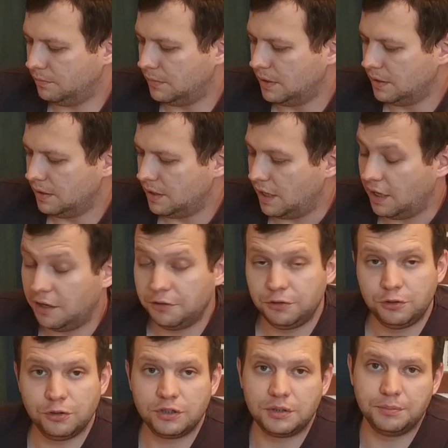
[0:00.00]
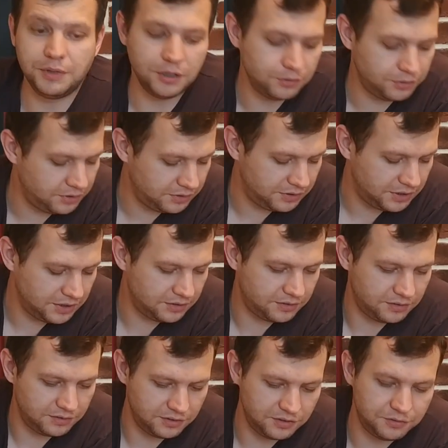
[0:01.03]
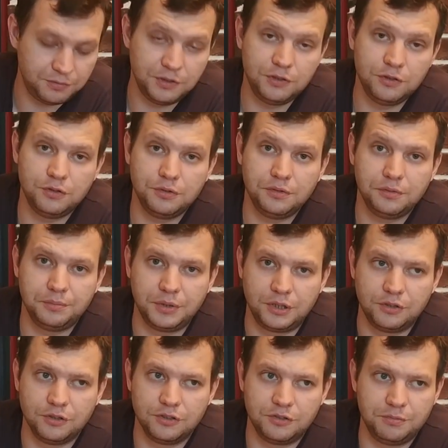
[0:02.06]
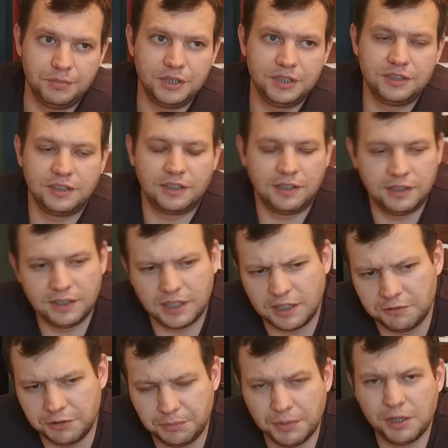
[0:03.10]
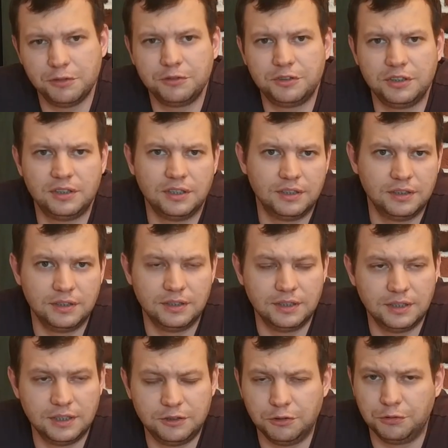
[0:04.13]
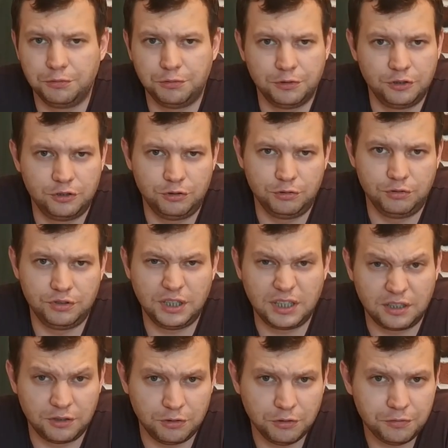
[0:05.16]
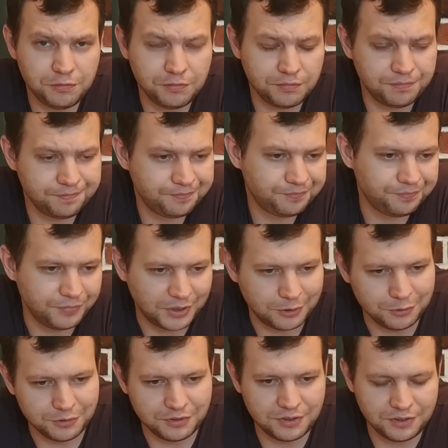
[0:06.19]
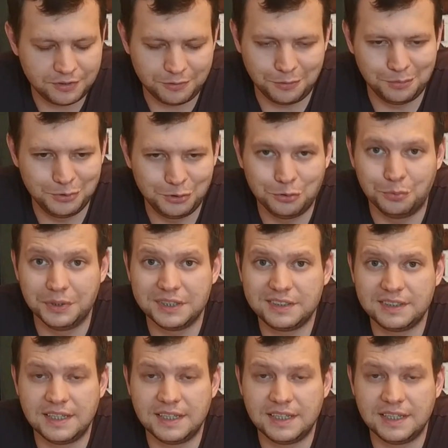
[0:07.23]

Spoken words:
I haven't talked about it yet in this video, because basically I have it mounted and I don't want to take it off because it's too messy.